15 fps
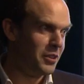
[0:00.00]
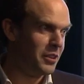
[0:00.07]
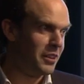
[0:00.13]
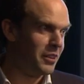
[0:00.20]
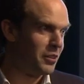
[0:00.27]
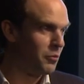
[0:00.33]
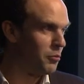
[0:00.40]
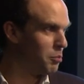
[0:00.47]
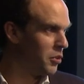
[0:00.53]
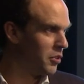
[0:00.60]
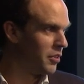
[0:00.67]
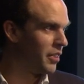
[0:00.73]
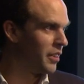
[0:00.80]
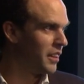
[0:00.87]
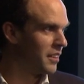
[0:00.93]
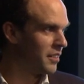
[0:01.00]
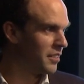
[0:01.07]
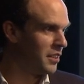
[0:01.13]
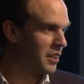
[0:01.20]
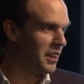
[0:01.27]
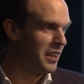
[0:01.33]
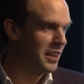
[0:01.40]
you need to put
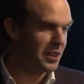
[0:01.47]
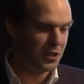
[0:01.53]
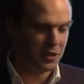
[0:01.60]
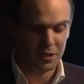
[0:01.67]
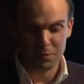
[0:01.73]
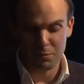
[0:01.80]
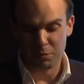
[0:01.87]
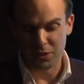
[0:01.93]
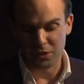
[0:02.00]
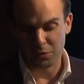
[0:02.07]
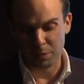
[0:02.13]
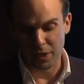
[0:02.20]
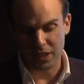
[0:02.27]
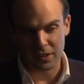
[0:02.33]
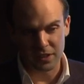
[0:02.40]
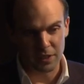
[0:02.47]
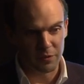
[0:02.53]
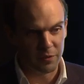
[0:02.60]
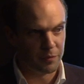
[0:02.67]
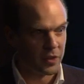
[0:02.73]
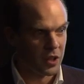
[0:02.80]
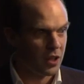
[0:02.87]
things in perspective.